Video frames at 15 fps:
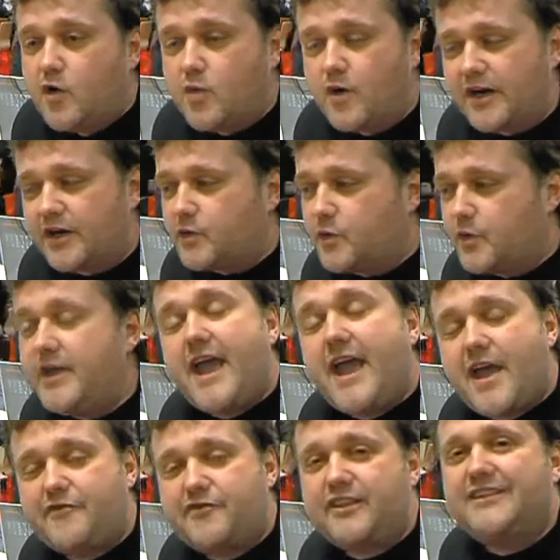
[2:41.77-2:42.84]
where we
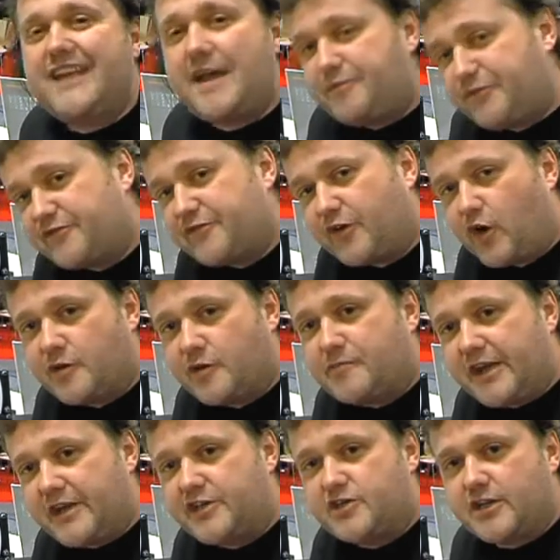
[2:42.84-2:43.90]
have an adaptive
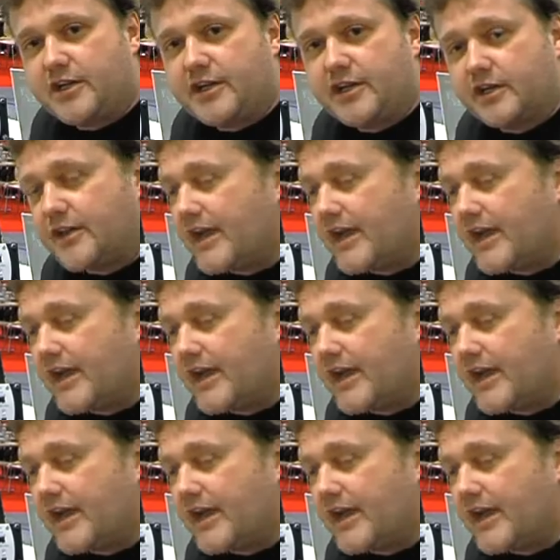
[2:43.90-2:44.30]
automation in here.